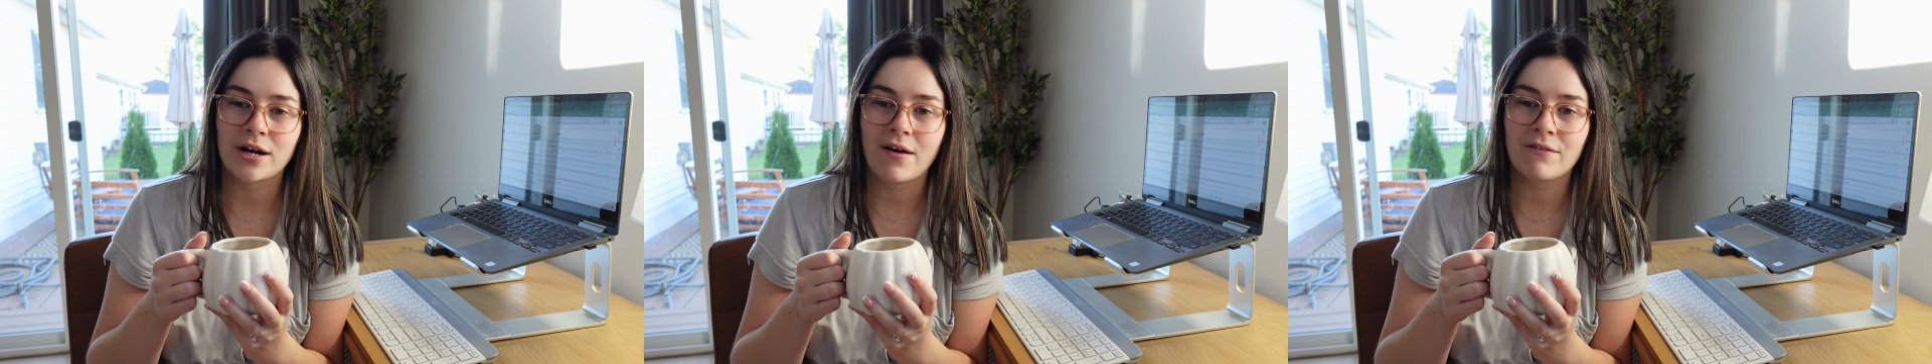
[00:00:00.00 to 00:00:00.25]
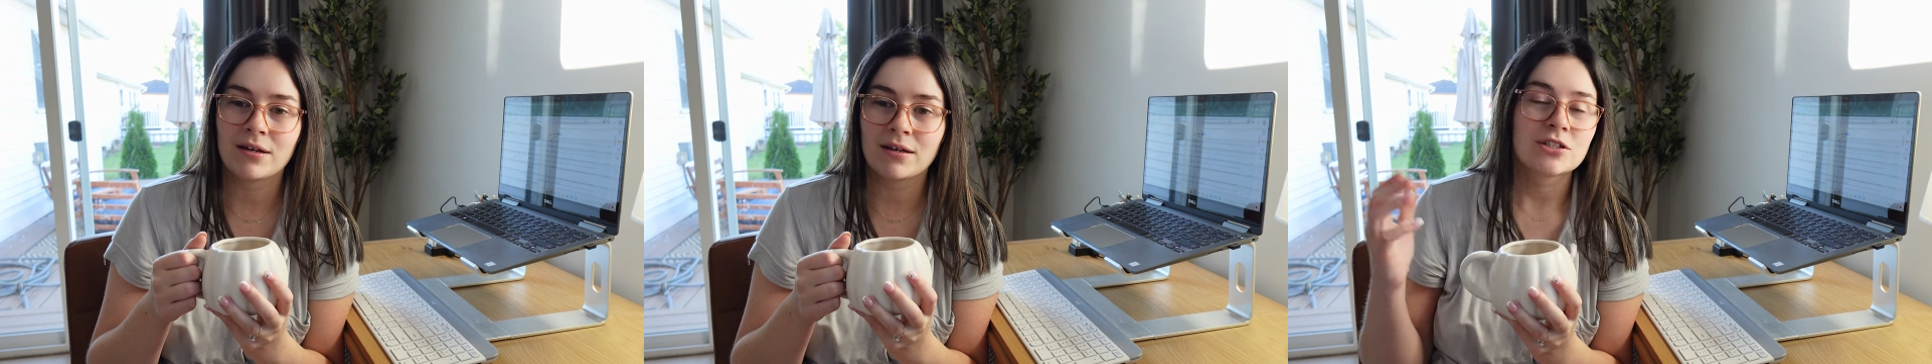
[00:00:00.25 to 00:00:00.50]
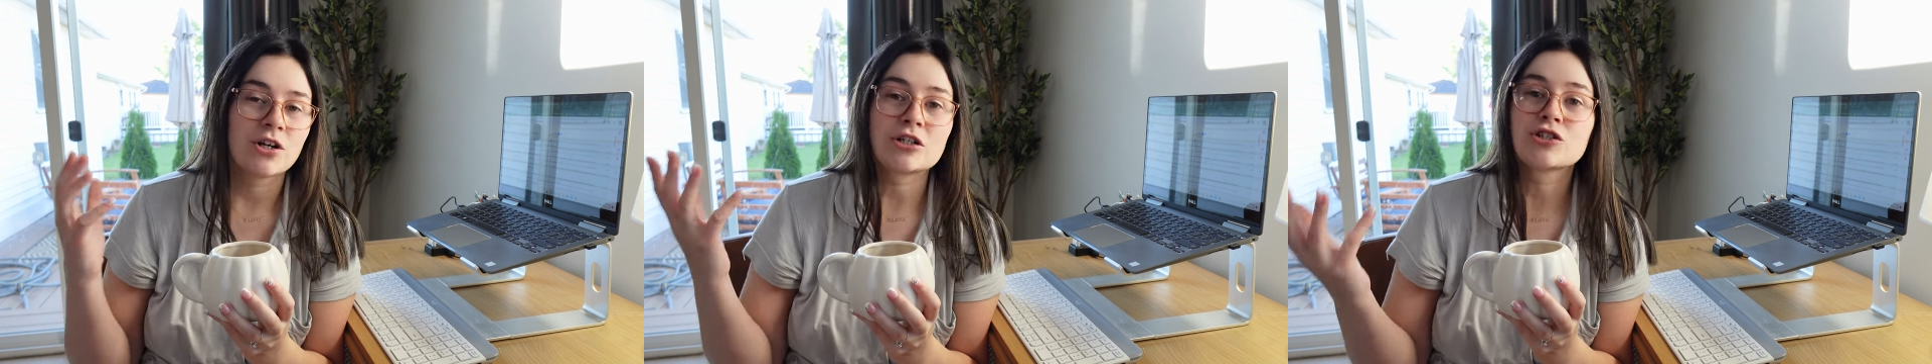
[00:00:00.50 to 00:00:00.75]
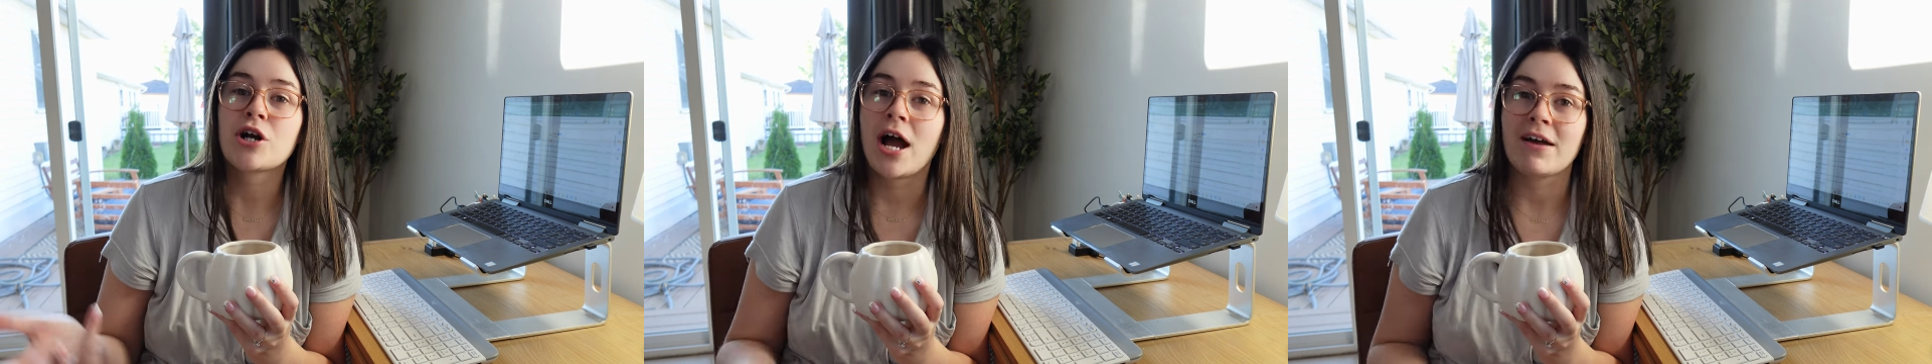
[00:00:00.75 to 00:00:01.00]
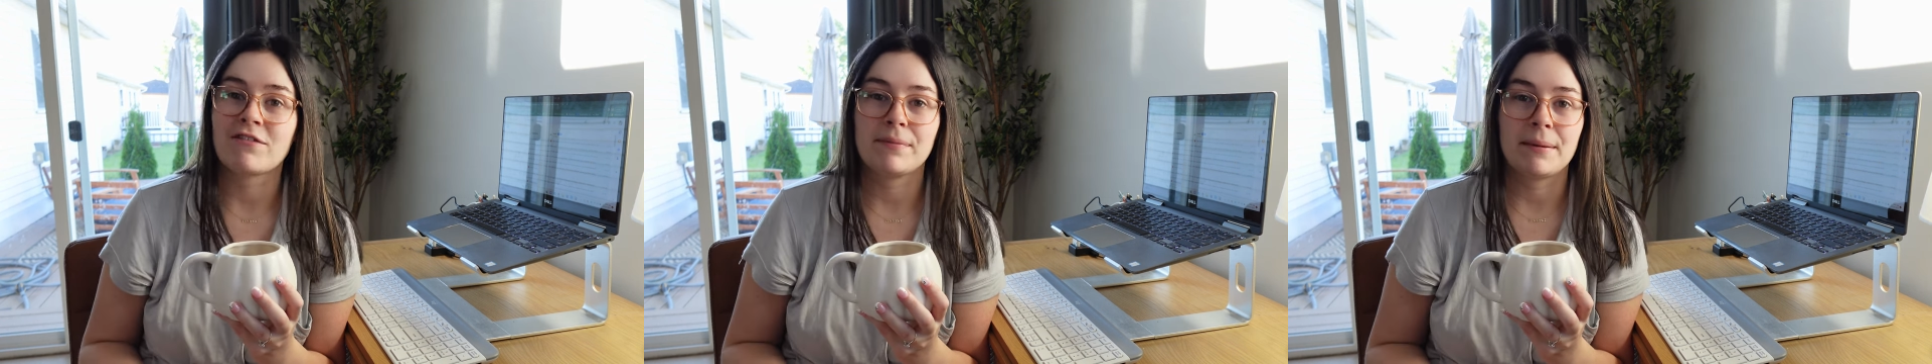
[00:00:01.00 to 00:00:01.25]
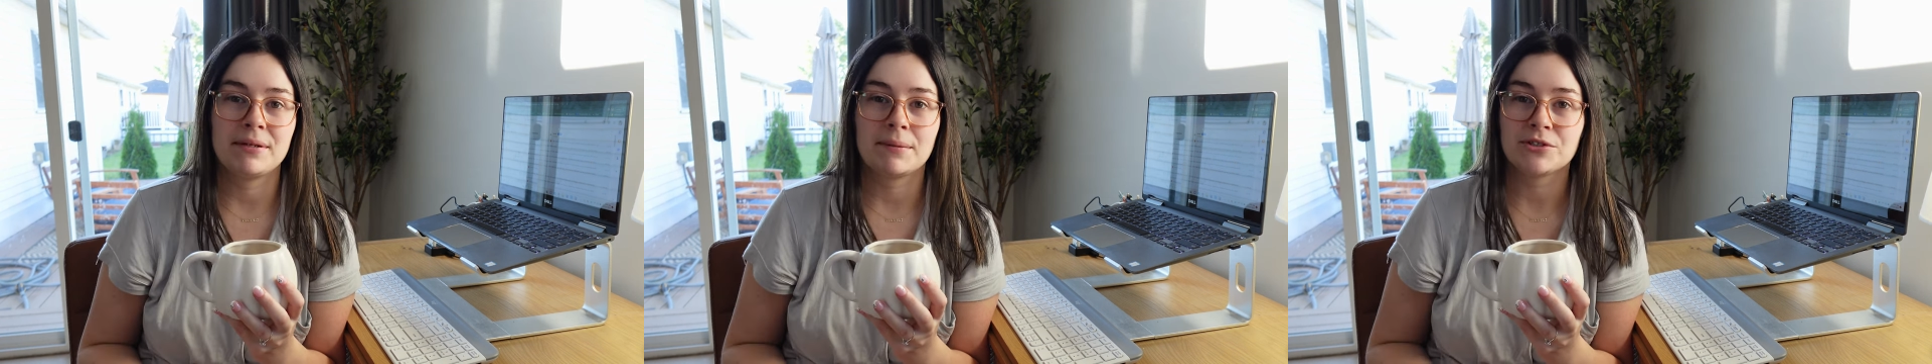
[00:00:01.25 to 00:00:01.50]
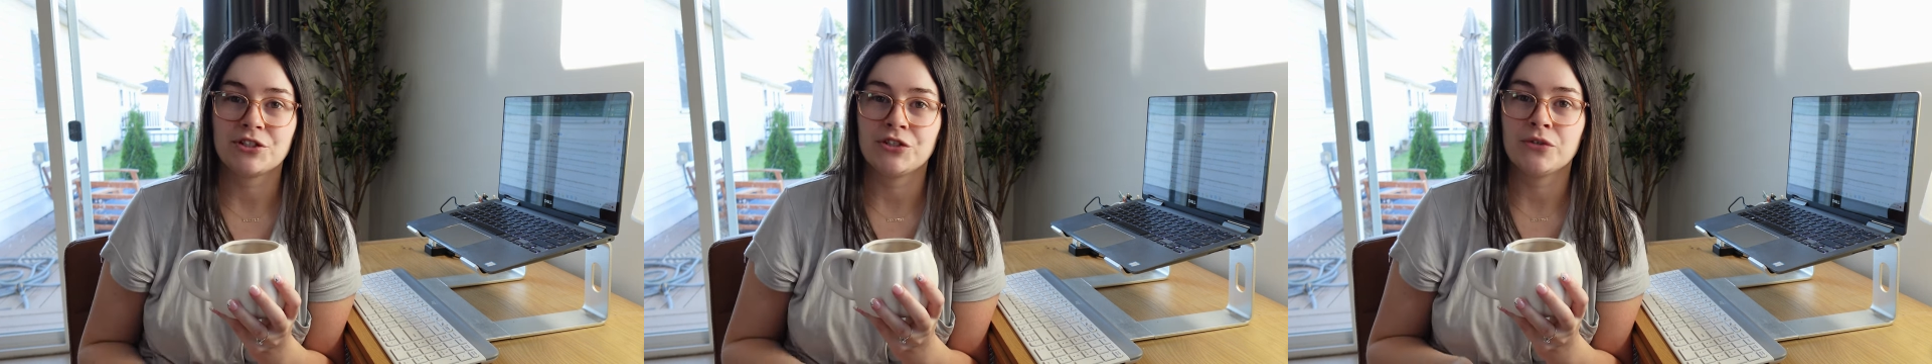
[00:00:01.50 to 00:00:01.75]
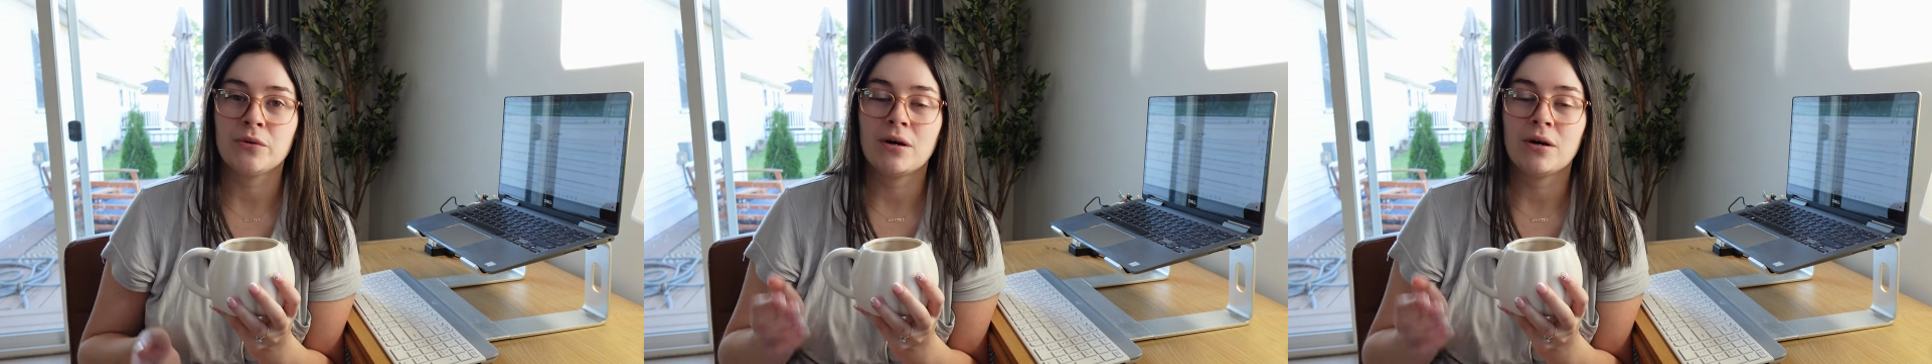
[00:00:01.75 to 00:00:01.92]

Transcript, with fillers: start having, start trying for baby number two